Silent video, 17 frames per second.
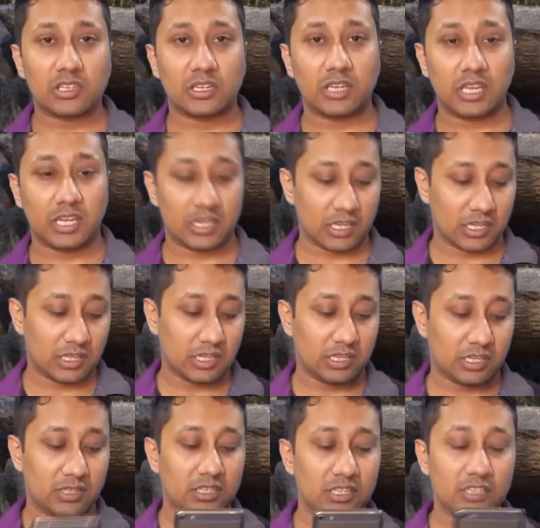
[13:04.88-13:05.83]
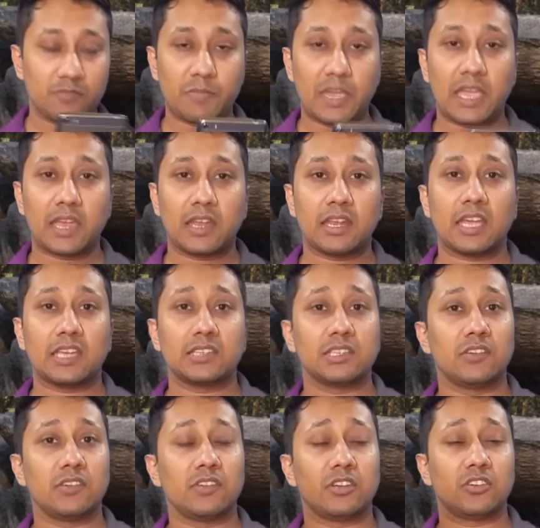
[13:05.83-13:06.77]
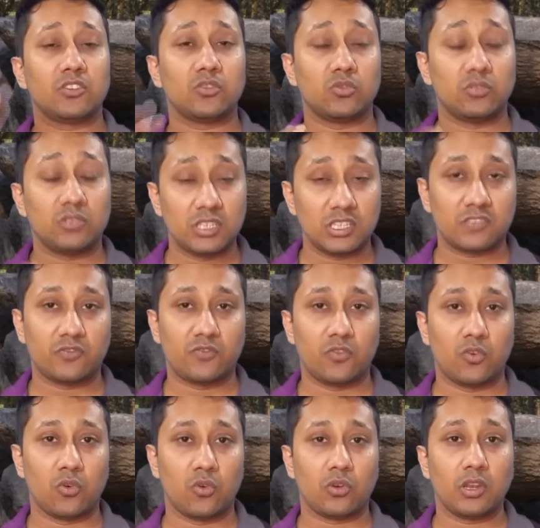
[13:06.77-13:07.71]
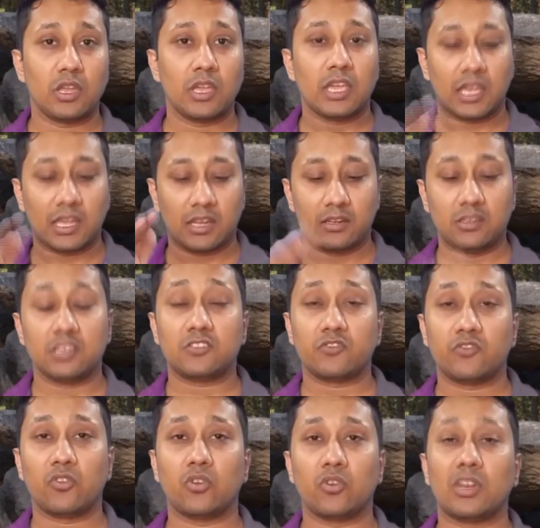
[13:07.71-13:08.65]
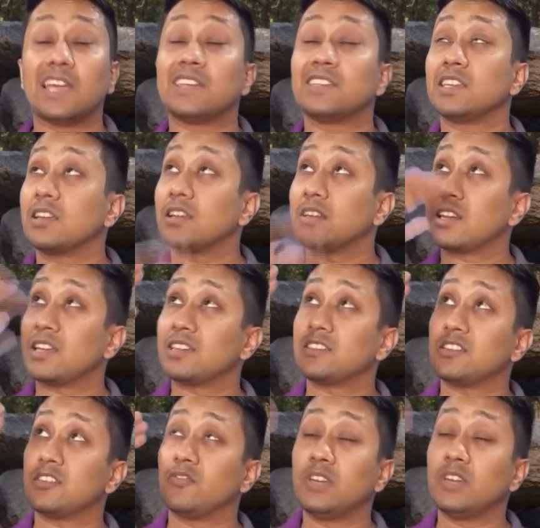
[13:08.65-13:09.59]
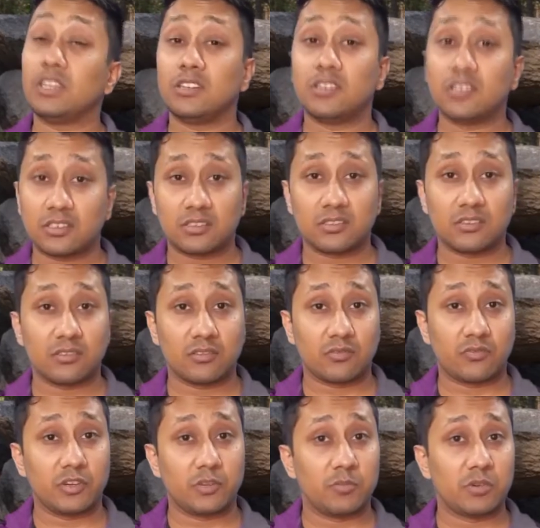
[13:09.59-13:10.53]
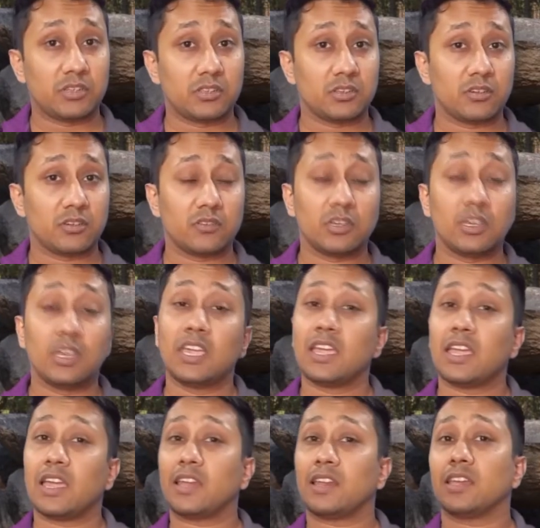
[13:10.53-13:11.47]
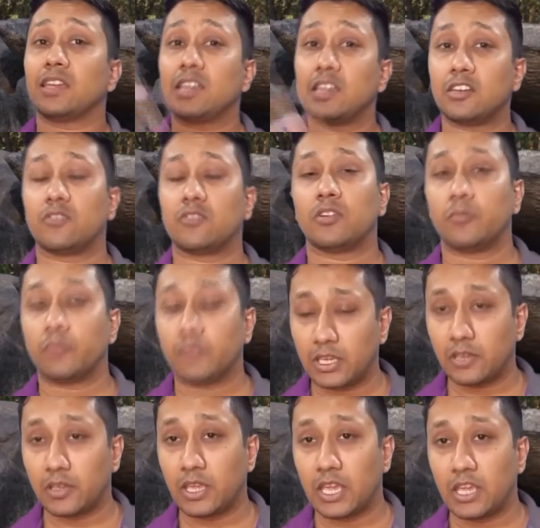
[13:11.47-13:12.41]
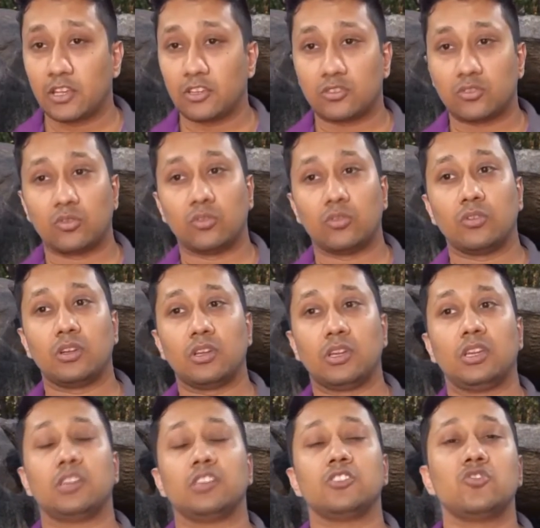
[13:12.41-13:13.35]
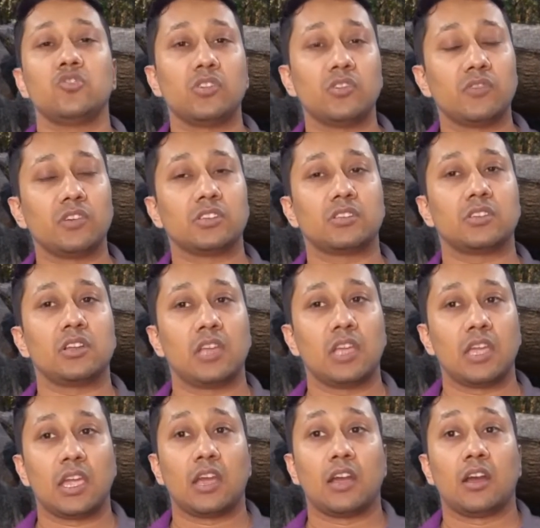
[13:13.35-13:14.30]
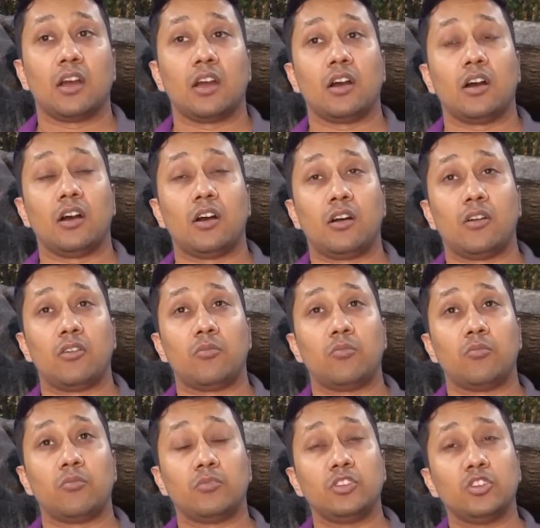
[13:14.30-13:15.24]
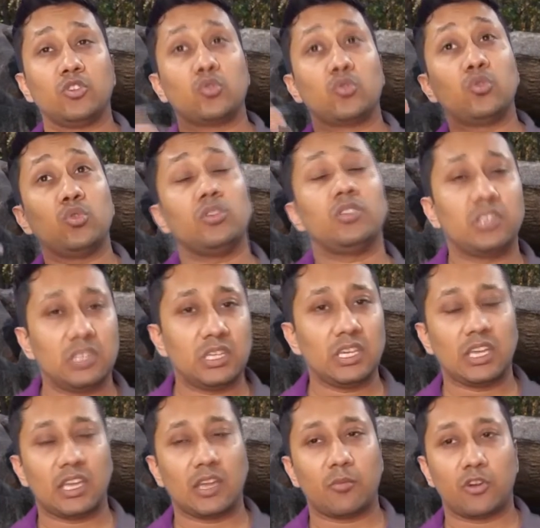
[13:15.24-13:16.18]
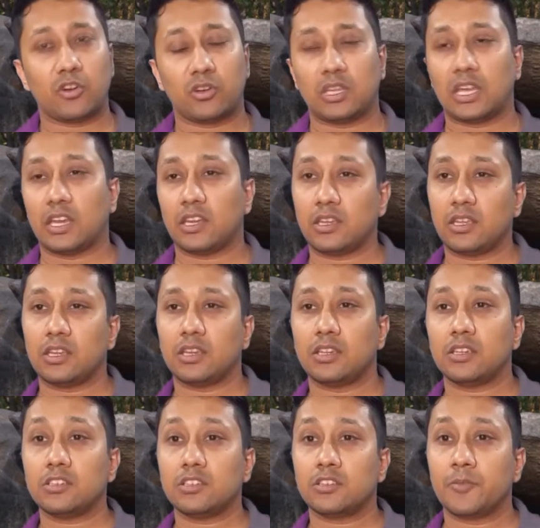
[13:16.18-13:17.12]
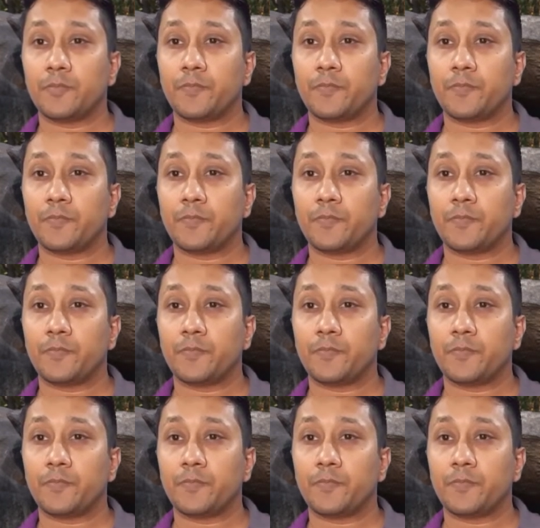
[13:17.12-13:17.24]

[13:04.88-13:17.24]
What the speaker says: the data that this band has given to this phone and this phone has synchronized it with this Fitbit server, and I get it from there. So it is universal. The good thing about that is,